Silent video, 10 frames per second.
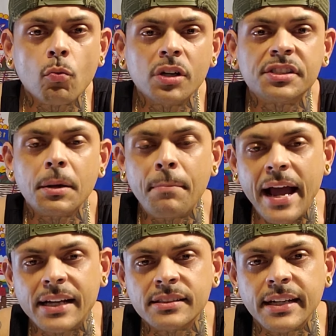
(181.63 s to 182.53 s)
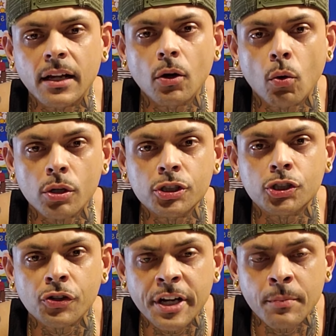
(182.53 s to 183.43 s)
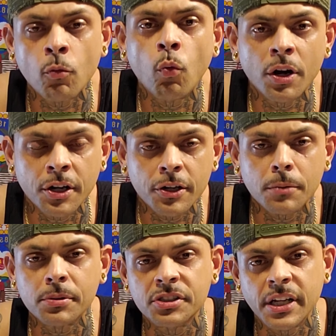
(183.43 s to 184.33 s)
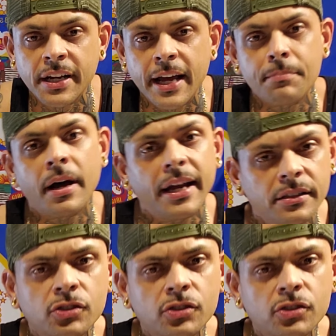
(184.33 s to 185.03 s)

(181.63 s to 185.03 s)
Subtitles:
was a pastel orange dream 100% het pied.